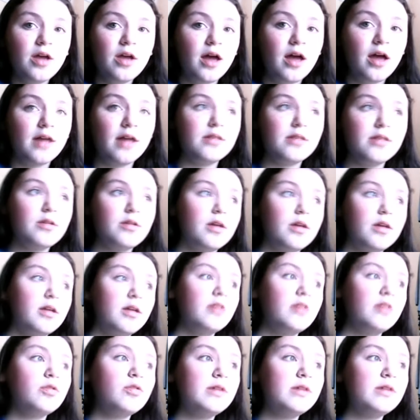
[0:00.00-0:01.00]
Uh, uh,
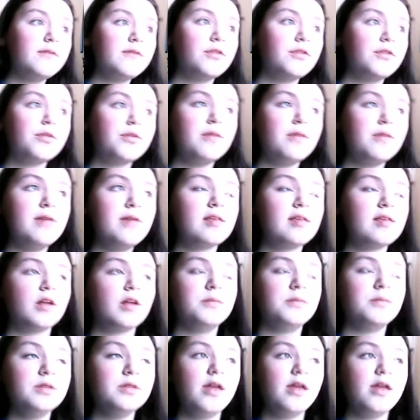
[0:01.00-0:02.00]
it's only for three weeks on a
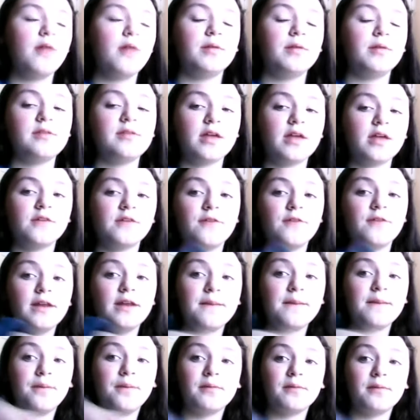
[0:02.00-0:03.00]
Monday, a Wednesday, and a
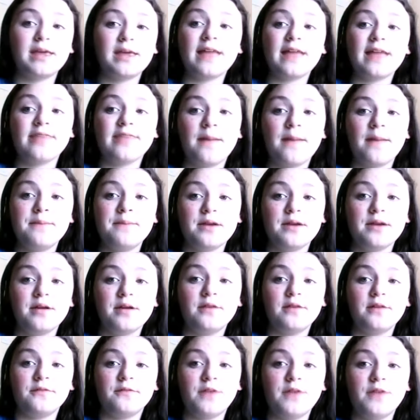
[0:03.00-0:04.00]
Friday, but we get that
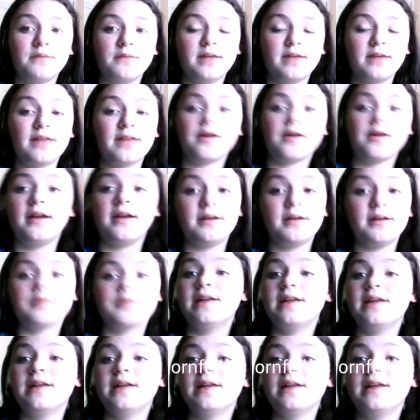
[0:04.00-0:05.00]
period of time together, and I
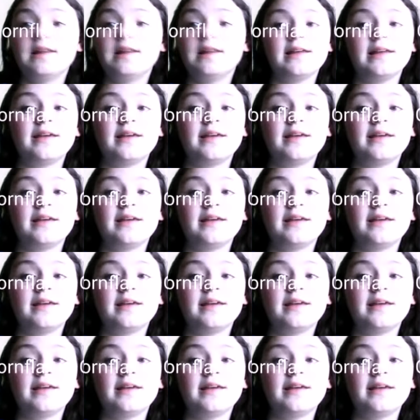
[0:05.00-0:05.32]
really like it.